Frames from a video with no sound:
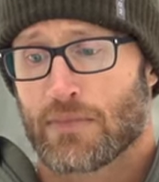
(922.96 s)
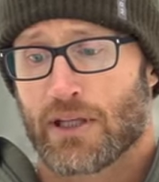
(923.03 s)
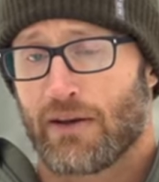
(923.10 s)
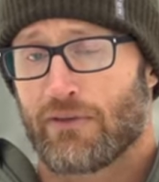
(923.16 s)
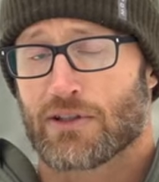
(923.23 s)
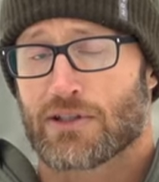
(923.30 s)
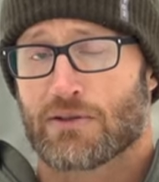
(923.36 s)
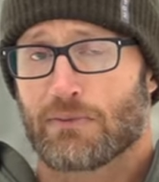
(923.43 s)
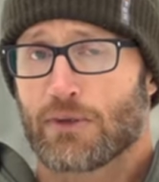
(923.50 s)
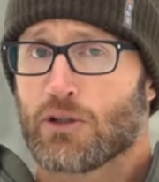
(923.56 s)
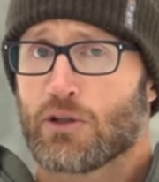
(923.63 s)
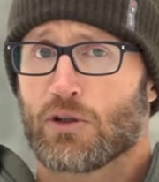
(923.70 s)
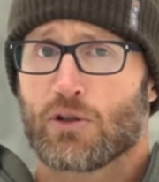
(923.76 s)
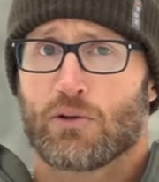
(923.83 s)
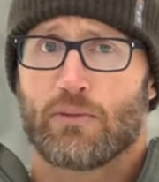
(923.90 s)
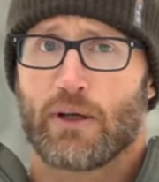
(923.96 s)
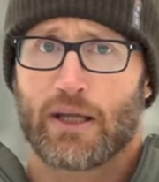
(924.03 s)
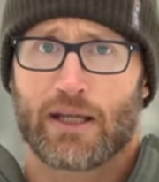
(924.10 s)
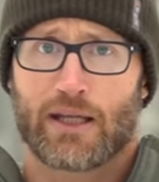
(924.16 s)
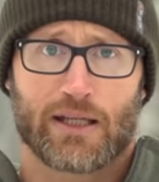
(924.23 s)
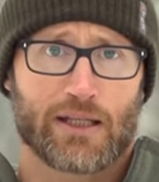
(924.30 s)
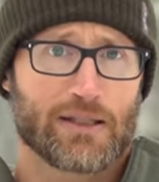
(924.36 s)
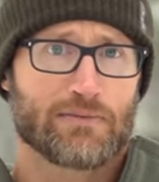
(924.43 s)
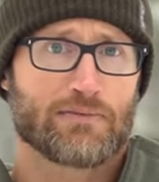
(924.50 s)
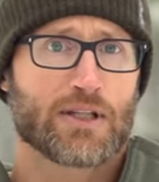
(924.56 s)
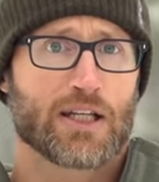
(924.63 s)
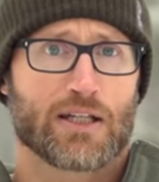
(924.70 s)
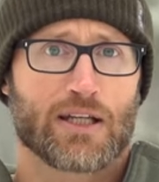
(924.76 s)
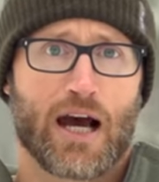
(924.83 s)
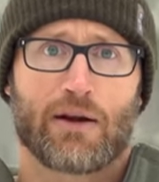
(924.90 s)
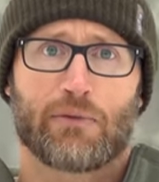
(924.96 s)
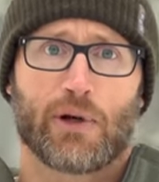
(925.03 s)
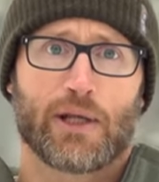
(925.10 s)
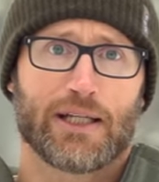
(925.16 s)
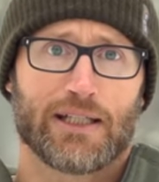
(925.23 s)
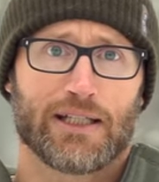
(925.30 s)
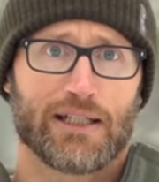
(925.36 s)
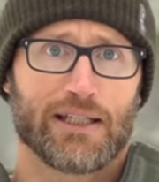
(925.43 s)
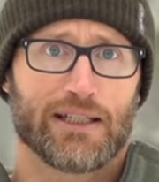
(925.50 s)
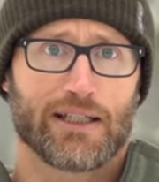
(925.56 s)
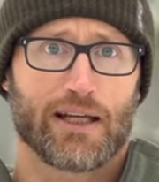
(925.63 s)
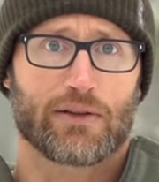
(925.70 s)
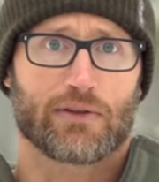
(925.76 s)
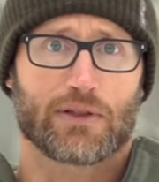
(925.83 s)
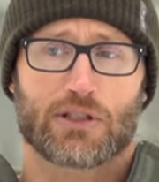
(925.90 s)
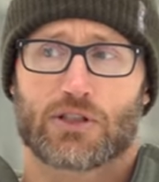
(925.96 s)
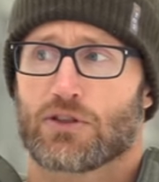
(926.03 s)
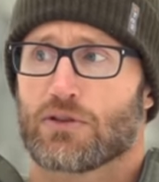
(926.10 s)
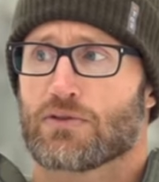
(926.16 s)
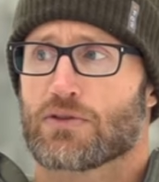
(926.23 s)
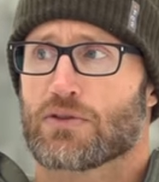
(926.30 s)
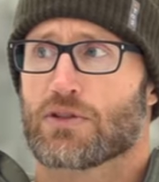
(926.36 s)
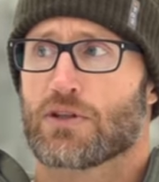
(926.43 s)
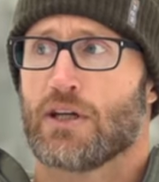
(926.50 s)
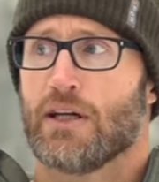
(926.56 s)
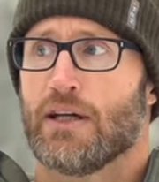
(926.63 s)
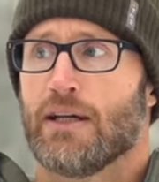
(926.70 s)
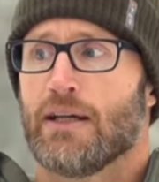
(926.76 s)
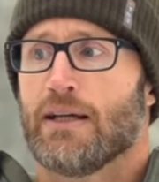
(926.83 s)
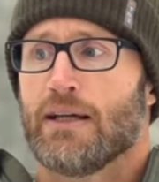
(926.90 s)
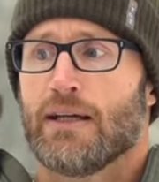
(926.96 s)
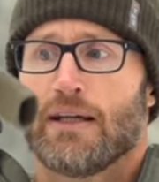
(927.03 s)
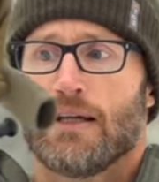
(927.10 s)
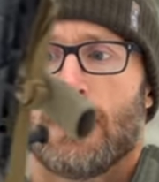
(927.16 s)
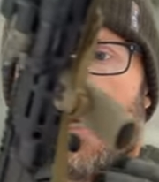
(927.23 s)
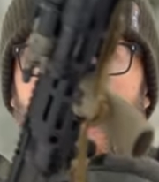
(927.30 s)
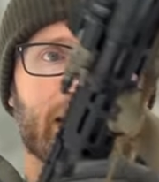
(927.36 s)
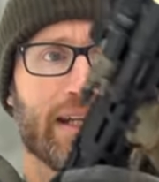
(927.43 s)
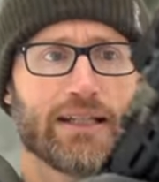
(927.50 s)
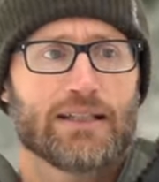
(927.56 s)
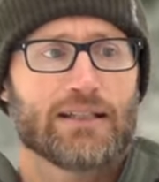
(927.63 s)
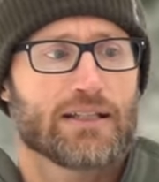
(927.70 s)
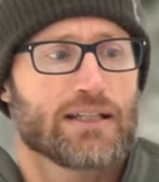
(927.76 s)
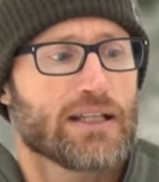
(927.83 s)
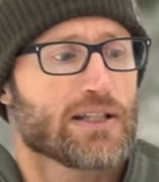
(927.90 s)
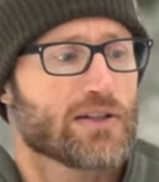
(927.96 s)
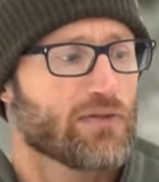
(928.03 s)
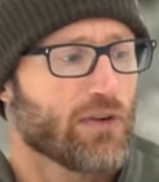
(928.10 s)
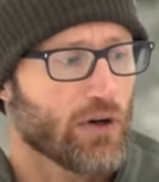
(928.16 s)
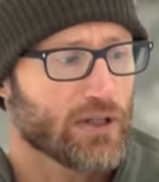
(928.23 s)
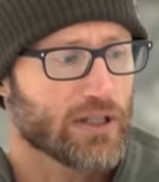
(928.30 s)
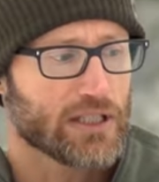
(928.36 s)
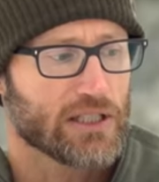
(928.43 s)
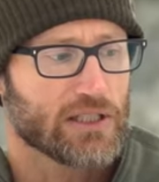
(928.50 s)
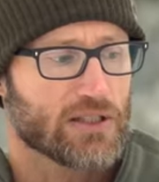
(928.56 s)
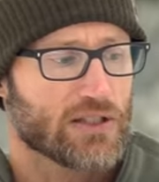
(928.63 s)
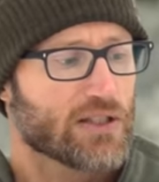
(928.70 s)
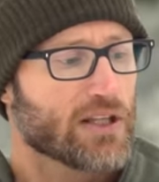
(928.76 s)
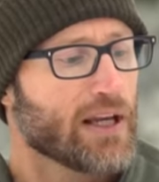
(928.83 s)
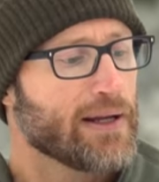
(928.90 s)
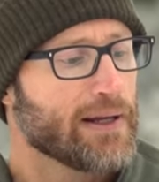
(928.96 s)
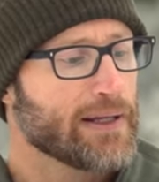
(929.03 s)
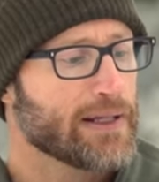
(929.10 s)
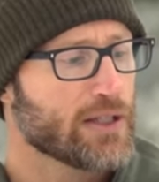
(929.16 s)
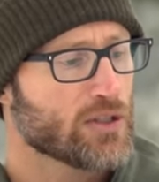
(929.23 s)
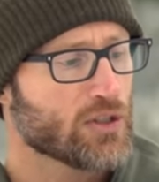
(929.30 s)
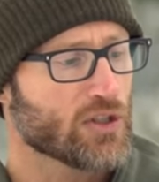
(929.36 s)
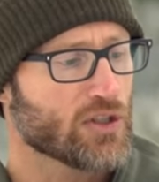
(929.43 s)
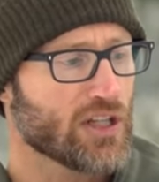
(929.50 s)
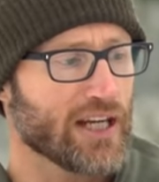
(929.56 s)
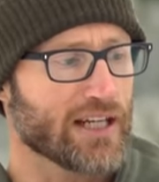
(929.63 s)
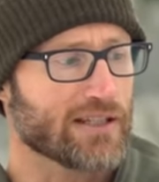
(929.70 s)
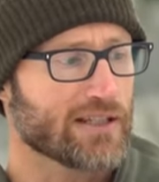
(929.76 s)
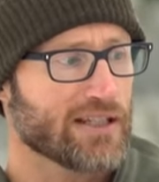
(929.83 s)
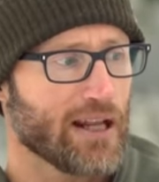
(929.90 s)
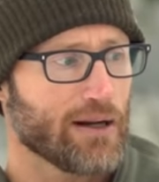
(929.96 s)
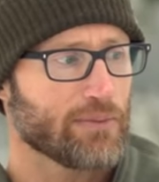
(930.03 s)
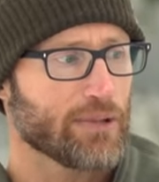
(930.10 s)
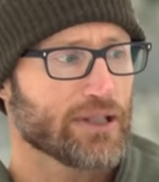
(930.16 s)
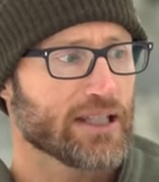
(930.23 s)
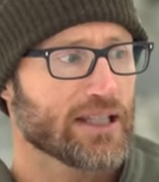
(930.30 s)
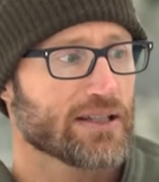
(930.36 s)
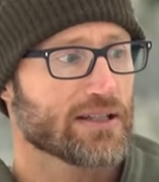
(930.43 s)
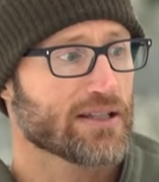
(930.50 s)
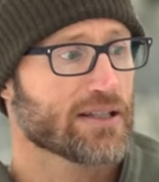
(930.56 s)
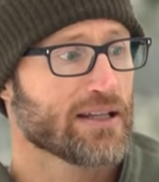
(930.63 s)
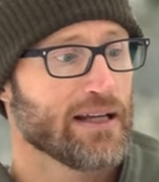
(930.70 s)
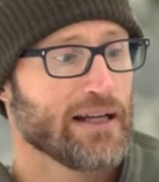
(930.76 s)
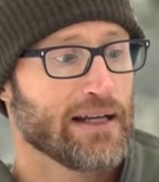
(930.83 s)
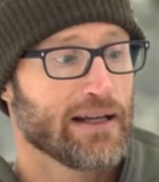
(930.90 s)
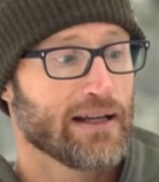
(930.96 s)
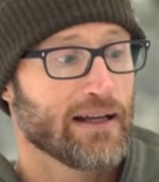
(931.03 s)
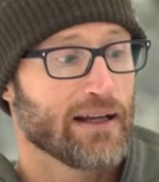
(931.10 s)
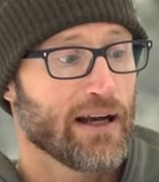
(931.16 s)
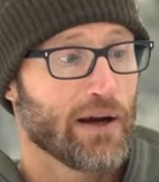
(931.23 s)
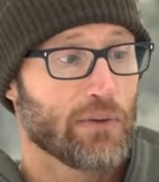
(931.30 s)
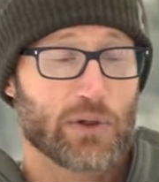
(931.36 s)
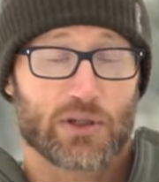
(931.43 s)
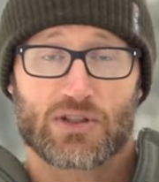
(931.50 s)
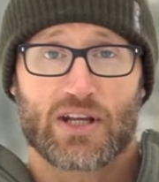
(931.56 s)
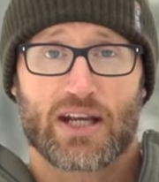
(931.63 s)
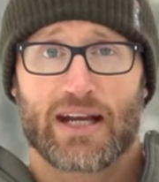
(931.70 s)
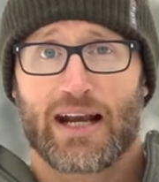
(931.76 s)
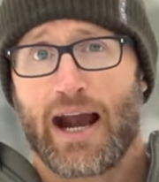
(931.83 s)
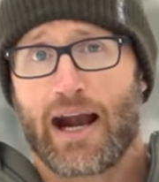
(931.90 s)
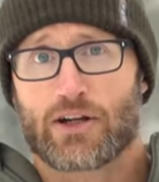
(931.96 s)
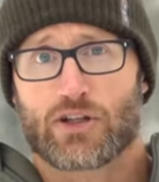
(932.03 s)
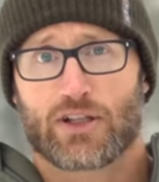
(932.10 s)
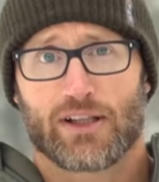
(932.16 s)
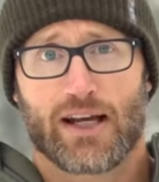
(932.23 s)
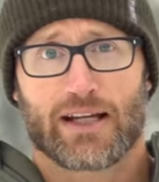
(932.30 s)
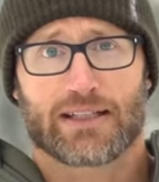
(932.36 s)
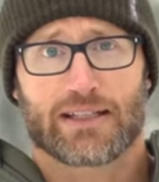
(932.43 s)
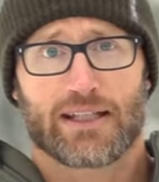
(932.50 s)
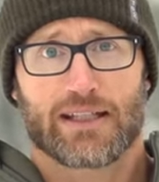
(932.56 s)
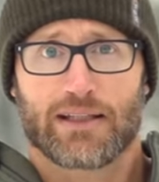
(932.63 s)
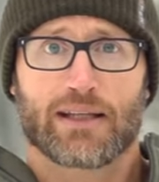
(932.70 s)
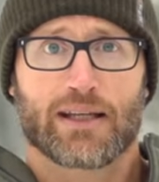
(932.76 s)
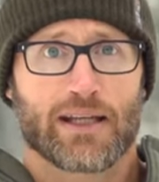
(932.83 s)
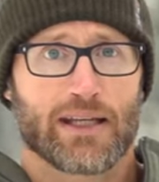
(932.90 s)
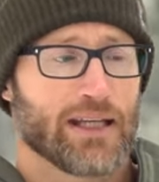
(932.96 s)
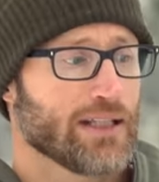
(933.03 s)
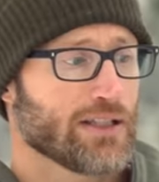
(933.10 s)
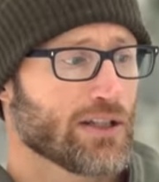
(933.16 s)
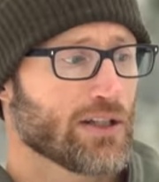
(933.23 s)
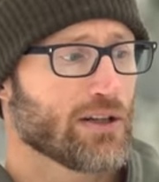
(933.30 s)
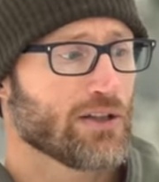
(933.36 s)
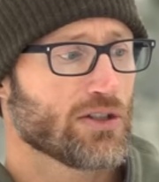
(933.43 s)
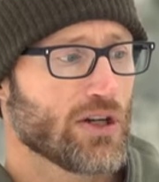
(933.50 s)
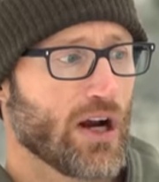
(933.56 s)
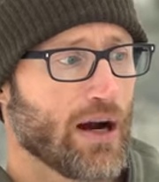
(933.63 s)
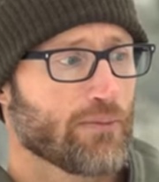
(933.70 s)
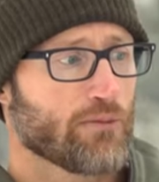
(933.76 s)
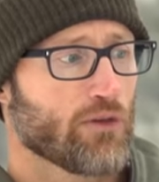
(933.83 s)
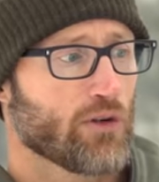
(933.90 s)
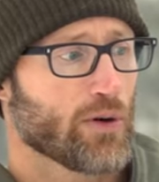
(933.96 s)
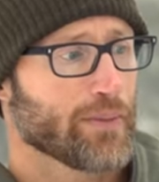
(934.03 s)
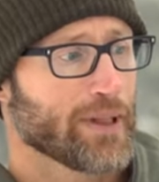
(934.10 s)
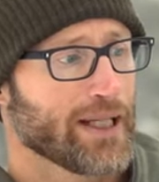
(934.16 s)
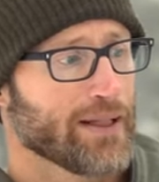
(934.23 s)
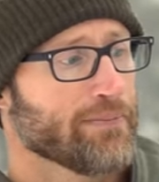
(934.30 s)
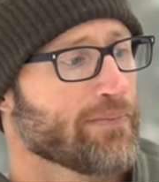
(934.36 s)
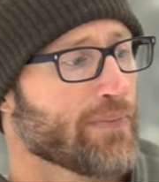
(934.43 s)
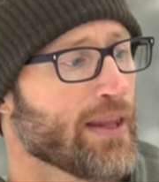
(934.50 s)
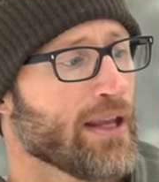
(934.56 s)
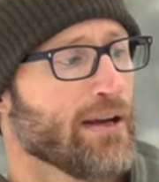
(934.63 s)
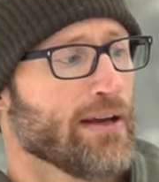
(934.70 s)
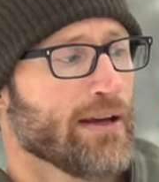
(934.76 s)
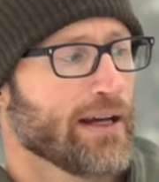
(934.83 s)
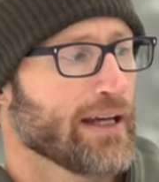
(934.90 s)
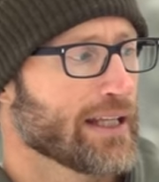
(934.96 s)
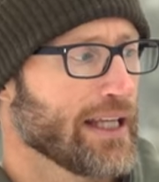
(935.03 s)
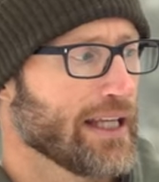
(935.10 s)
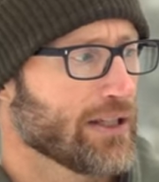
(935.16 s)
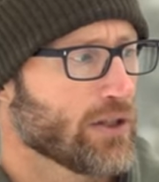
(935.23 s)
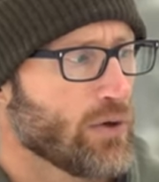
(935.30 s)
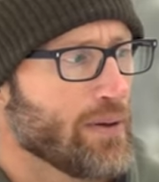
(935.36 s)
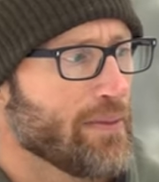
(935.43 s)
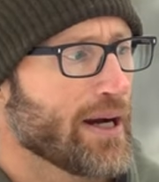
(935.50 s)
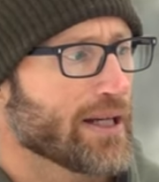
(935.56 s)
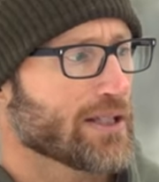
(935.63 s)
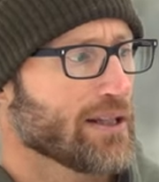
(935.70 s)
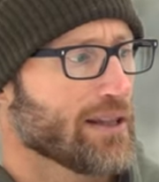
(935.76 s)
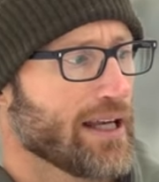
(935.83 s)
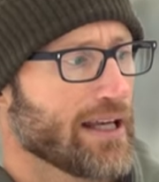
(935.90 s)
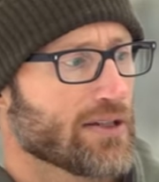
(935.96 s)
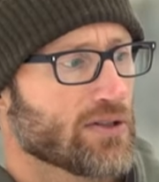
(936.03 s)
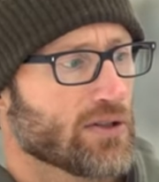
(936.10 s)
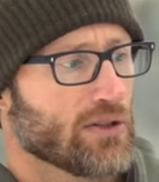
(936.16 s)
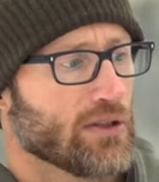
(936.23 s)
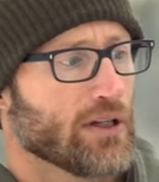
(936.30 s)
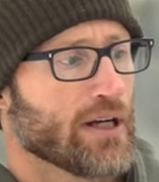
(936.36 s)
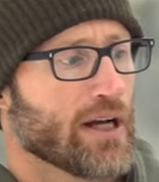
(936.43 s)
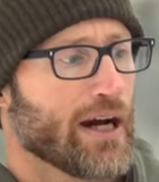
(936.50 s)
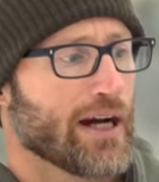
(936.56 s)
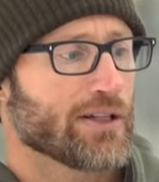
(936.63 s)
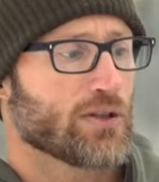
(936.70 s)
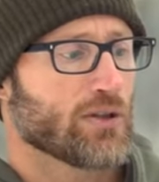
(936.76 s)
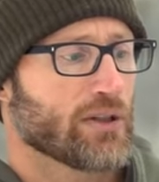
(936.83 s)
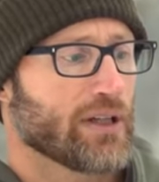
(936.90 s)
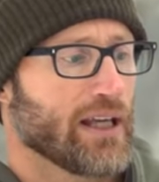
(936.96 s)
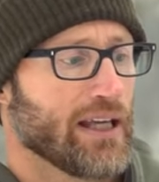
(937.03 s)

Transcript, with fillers: gave it some lube, and did not run into any other issues. And as far as just kind of setup on this, I will say I actually liked it. It did a good job for me. Again, going back to laser, I took